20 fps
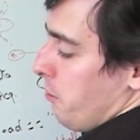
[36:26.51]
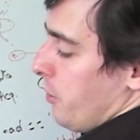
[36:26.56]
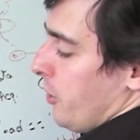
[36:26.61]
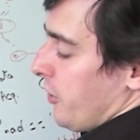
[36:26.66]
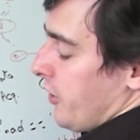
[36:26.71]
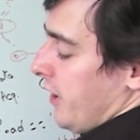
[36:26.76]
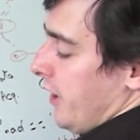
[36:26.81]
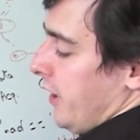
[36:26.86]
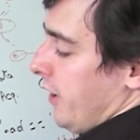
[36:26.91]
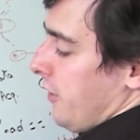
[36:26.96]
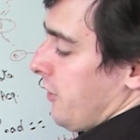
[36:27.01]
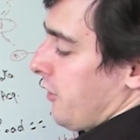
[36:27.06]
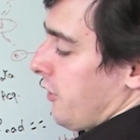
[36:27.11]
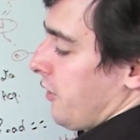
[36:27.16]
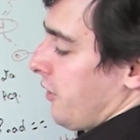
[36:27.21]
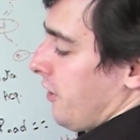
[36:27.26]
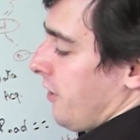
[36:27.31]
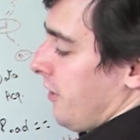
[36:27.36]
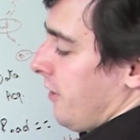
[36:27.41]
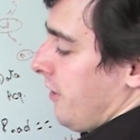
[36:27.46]
but
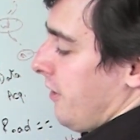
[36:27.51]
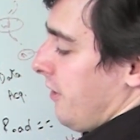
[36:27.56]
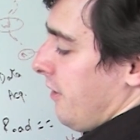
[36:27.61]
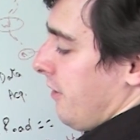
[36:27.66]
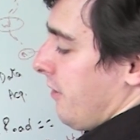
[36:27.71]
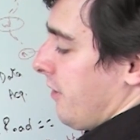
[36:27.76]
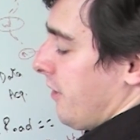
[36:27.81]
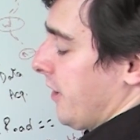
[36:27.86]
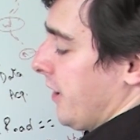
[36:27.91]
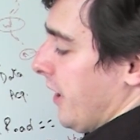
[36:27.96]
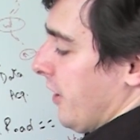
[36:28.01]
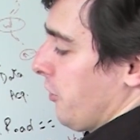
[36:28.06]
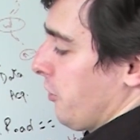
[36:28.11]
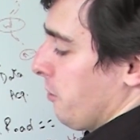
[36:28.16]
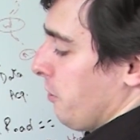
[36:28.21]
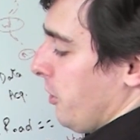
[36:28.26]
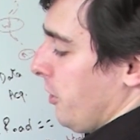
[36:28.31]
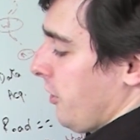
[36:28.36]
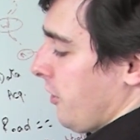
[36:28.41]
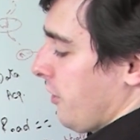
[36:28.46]
it's,
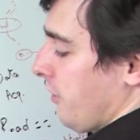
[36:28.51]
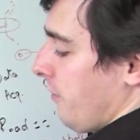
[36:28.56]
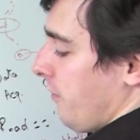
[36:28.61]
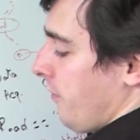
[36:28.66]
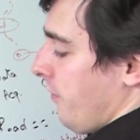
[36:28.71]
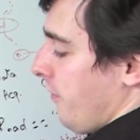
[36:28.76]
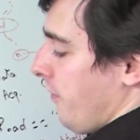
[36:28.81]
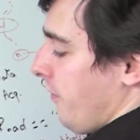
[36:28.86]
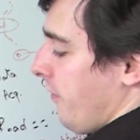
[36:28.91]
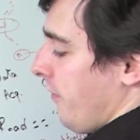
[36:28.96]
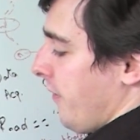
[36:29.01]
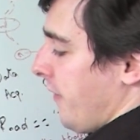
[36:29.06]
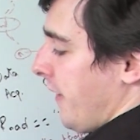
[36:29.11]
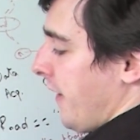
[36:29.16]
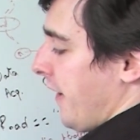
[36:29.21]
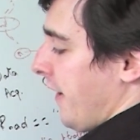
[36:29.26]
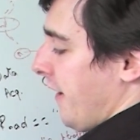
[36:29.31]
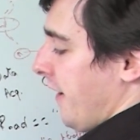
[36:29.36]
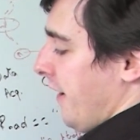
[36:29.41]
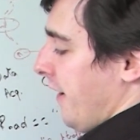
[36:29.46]
guess what?
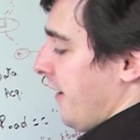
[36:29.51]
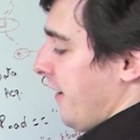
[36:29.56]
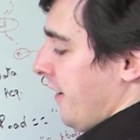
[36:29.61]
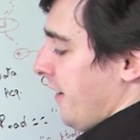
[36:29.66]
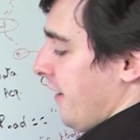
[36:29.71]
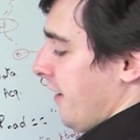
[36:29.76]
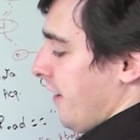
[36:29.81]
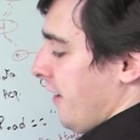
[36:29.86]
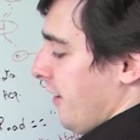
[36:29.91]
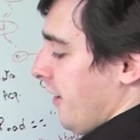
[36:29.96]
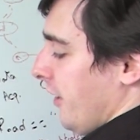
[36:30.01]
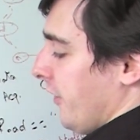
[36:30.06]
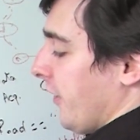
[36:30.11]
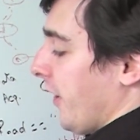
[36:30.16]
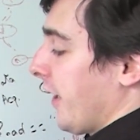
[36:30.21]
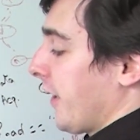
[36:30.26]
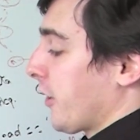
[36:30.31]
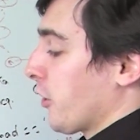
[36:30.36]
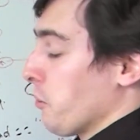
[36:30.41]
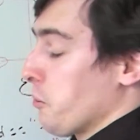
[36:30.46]
An
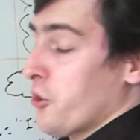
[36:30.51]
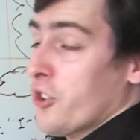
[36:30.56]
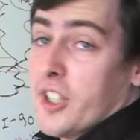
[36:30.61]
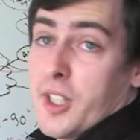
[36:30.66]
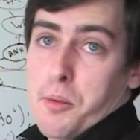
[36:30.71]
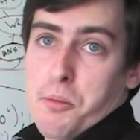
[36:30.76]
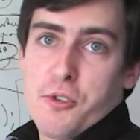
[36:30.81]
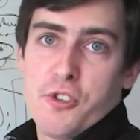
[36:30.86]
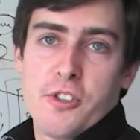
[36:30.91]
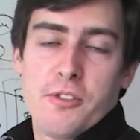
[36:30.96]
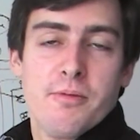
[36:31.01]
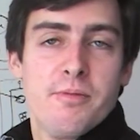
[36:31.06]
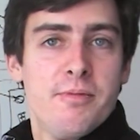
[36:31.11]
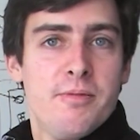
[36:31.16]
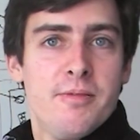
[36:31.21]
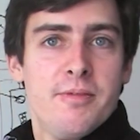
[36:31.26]
IQbscription.